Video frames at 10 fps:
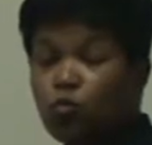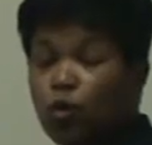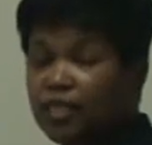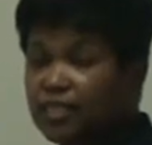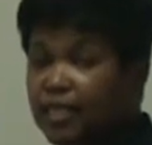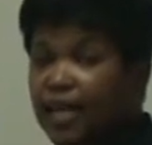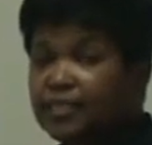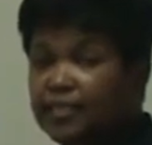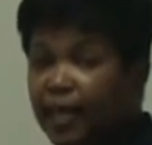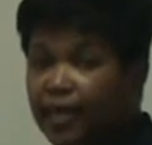whereas the
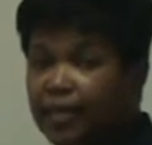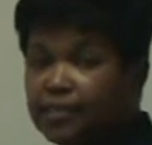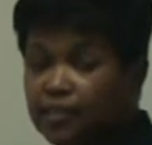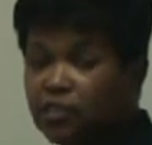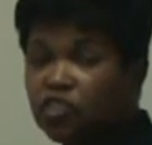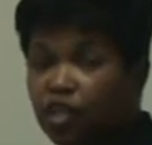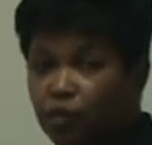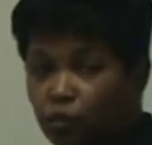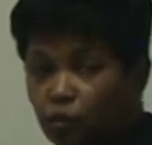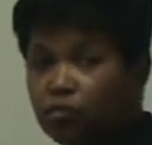essay is the
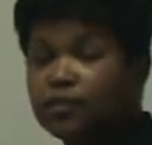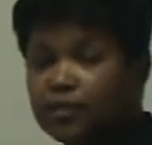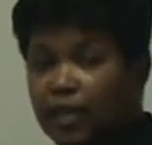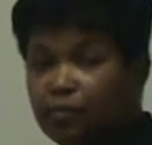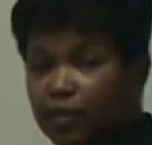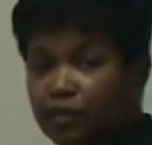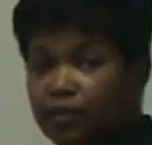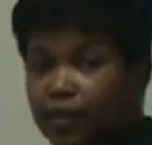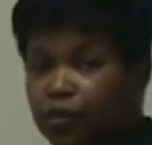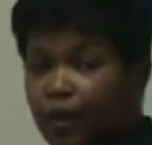general statement
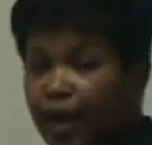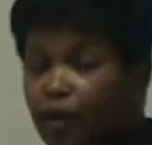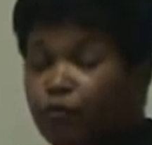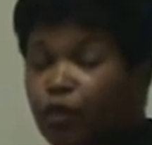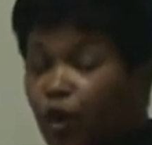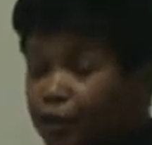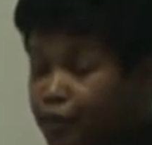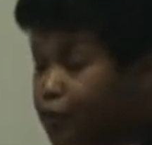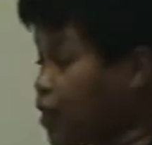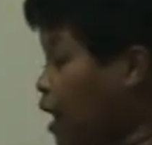that you have regarding
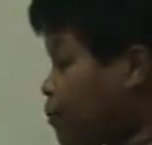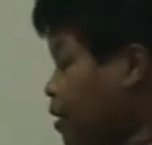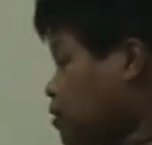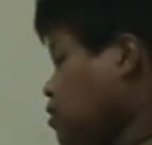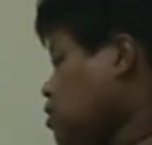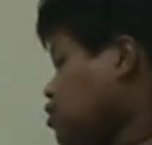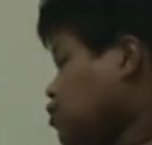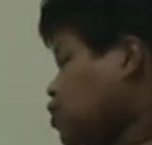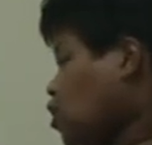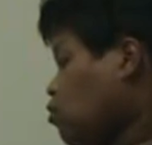your topic.
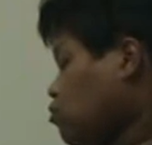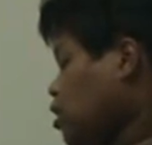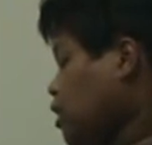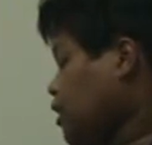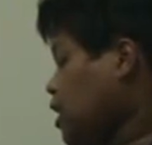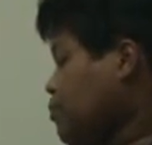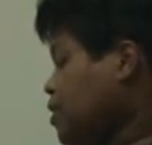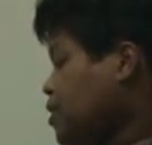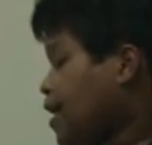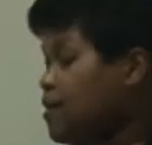So,
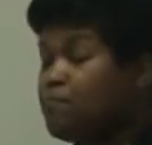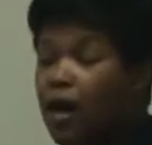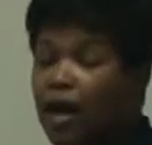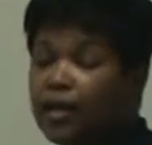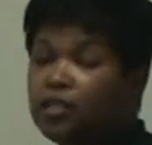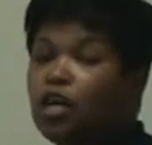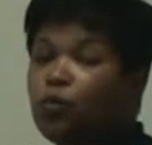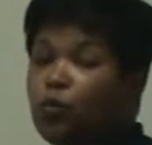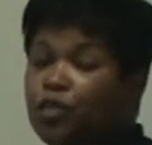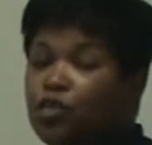keeping that in mind,
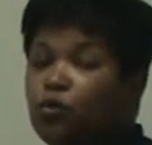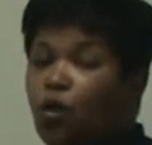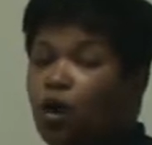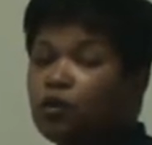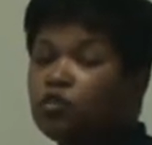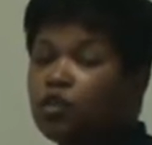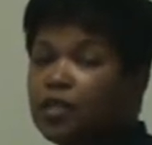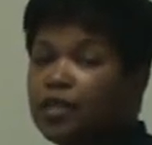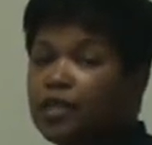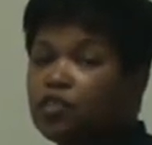when you are
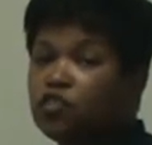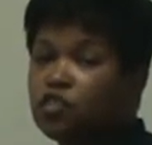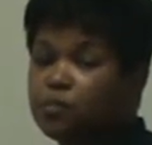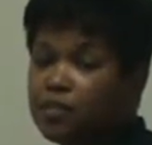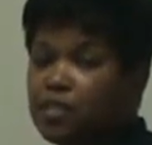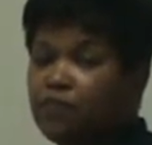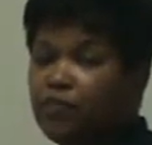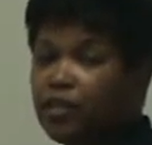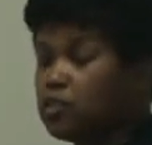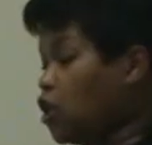looking into
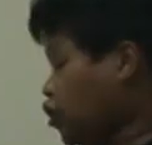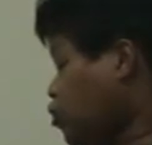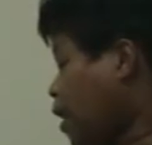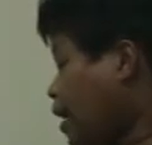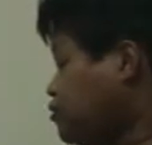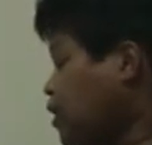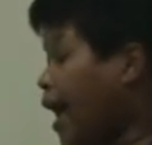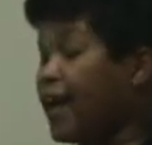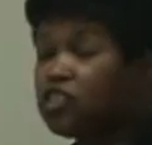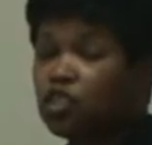specifics, you have to
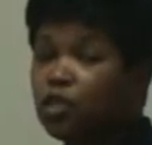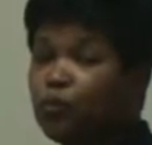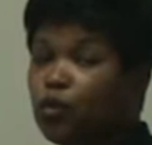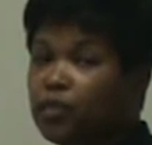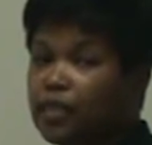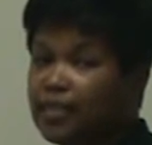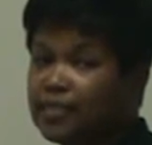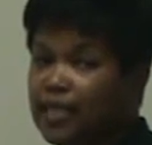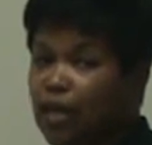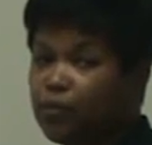actually pull in
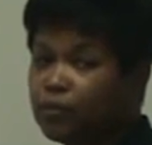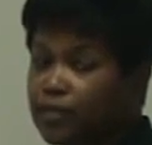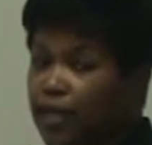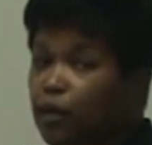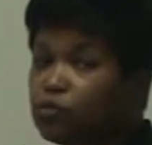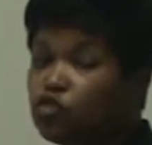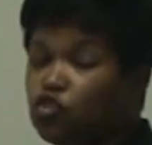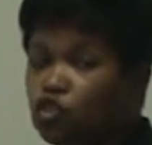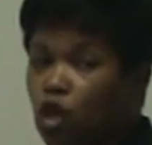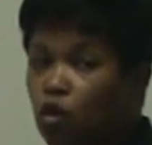examples that help to
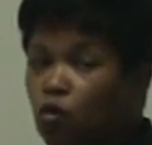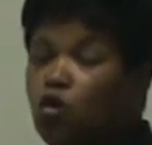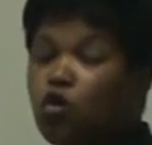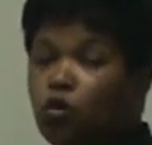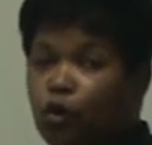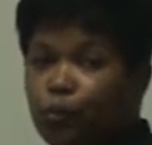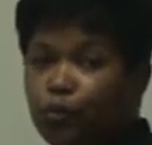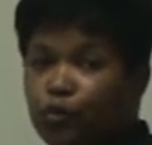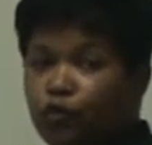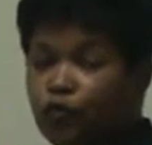show or
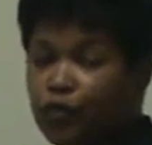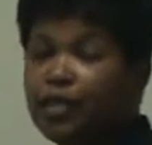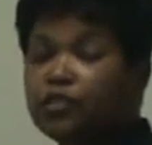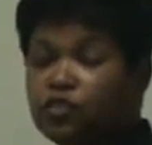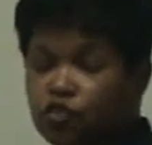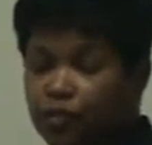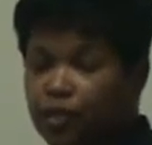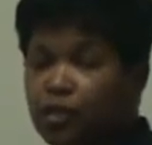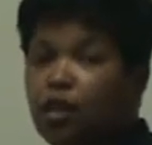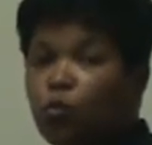prove or
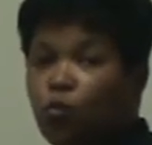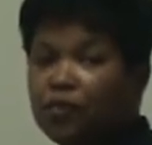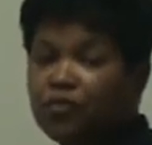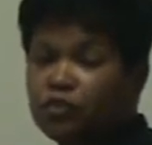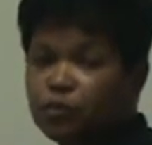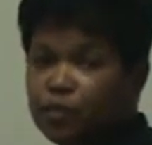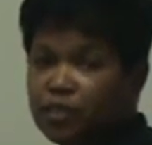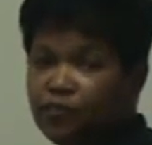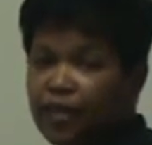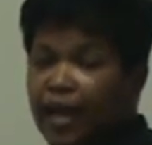illustrate what those
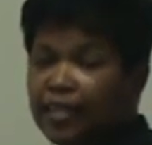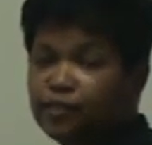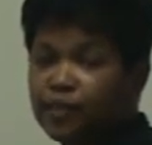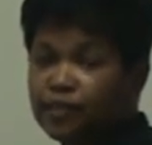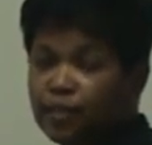specific aspects